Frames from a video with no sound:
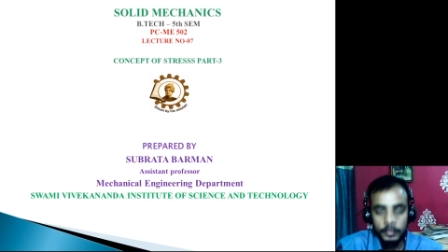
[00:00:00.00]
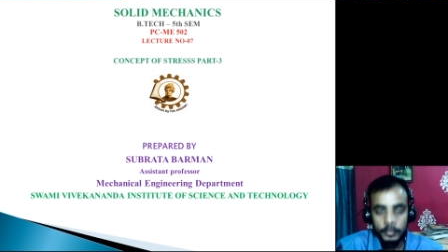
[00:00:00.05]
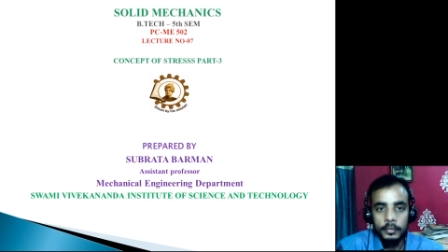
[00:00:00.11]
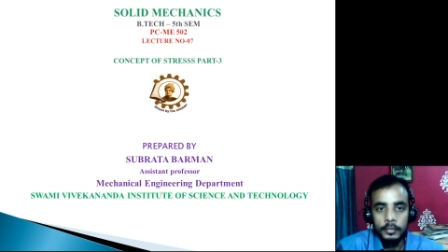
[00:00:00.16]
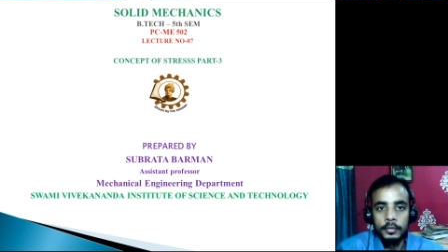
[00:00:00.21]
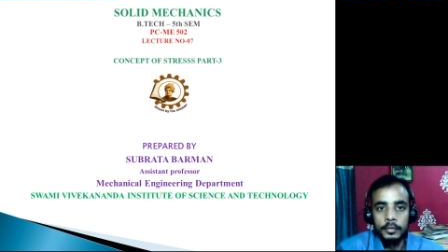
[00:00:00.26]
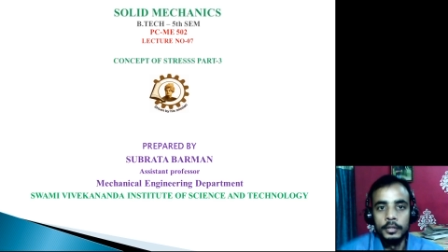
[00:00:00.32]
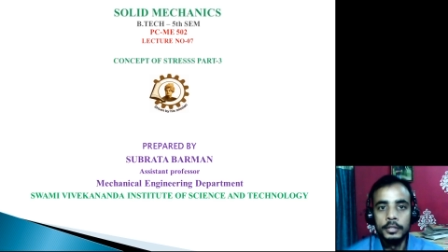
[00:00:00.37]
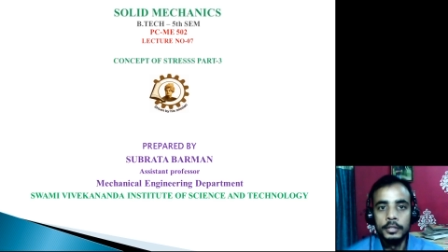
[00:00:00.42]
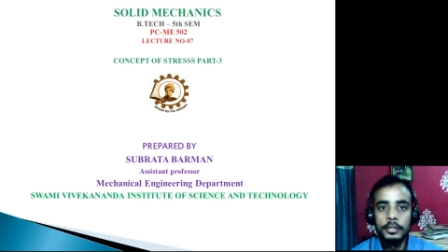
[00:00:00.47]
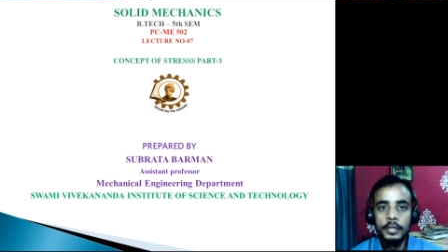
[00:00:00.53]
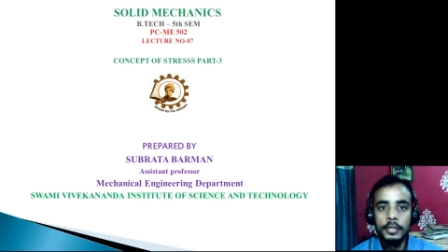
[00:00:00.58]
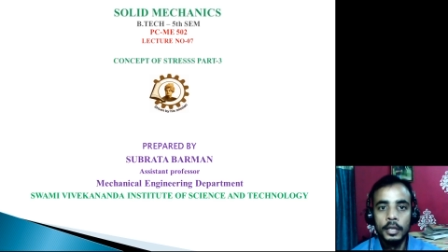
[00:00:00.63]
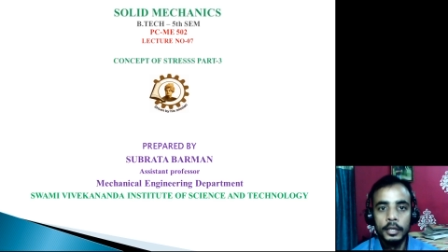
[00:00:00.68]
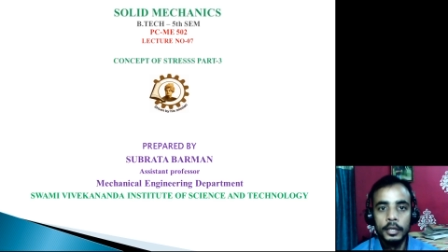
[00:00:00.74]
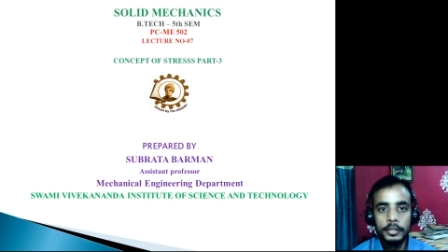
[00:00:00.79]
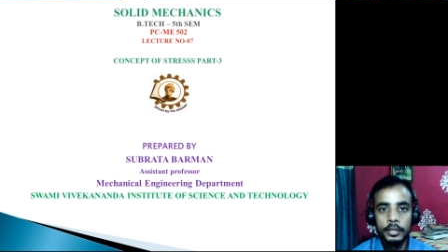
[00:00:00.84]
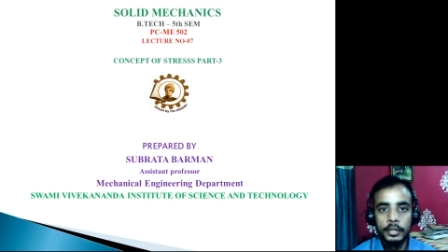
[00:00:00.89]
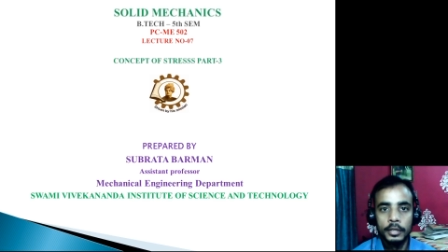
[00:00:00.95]
This is the
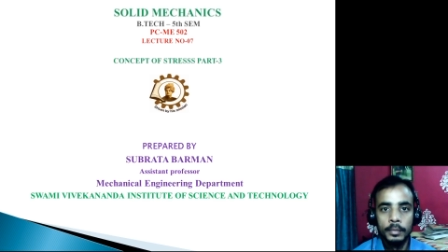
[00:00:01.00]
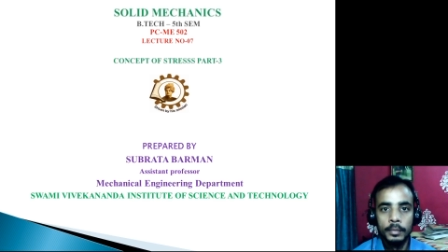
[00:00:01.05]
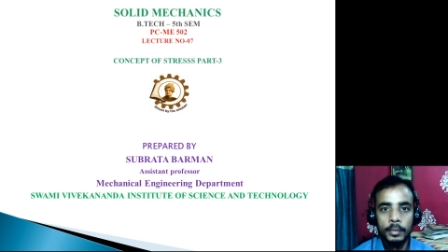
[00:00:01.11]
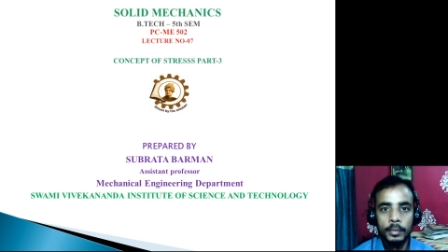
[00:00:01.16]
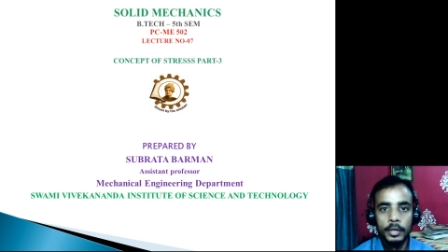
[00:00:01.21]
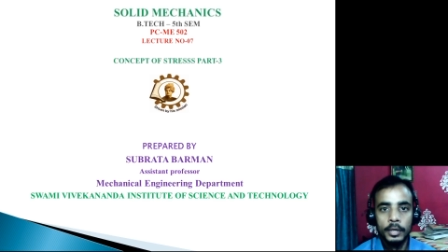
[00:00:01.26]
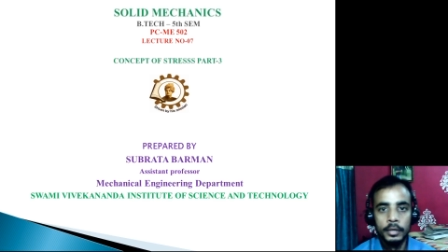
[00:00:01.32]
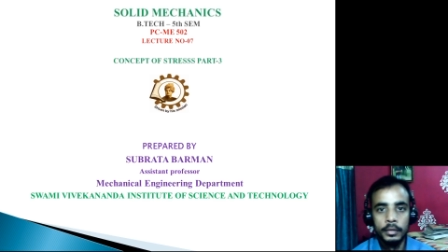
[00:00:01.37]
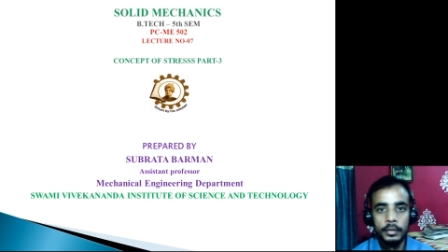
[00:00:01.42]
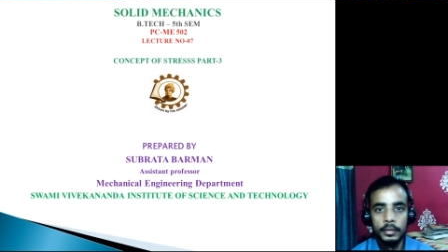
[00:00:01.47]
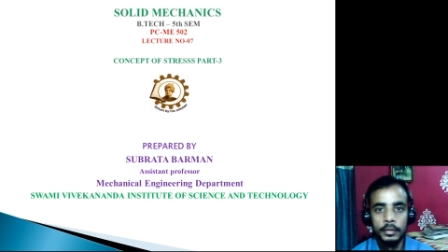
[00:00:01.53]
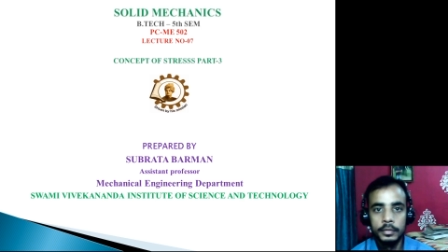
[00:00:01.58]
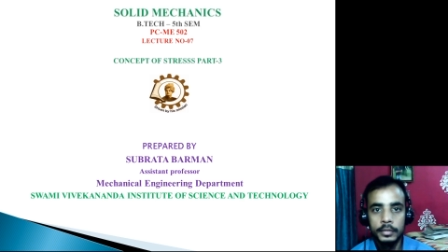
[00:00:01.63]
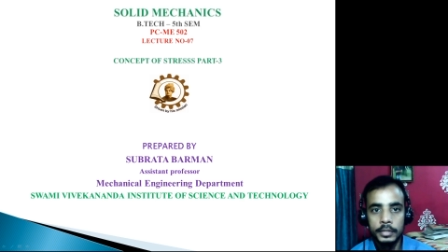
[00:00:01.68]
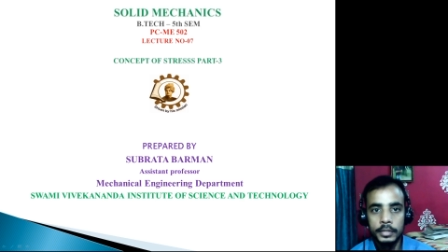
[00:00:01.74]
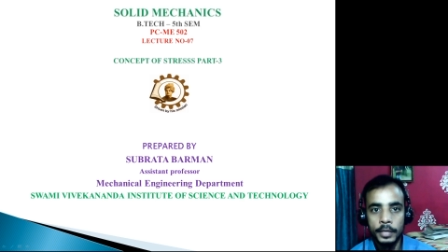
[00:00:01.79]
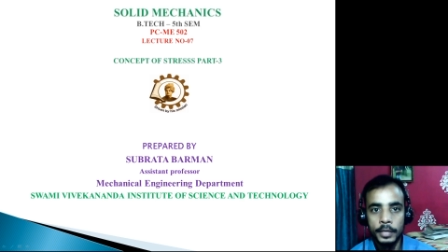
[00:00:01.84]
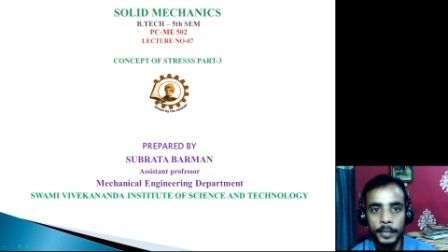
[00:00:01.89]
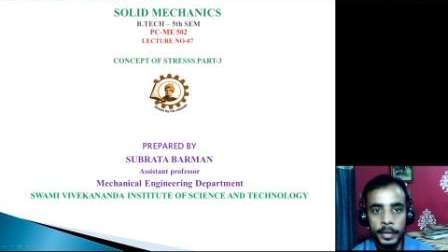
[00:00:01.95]
lecture number
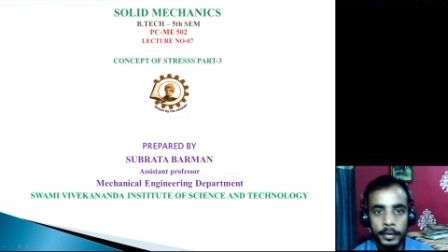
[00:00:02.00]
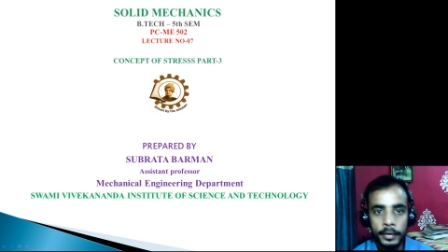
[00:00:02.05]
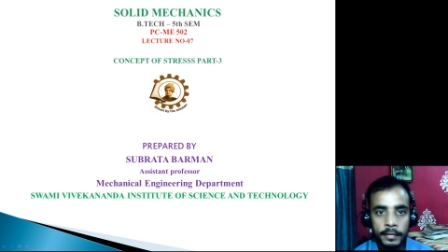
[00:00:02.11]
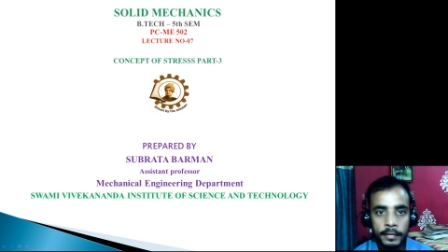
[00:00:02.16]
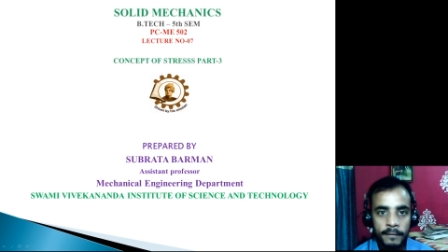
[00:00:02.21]
7,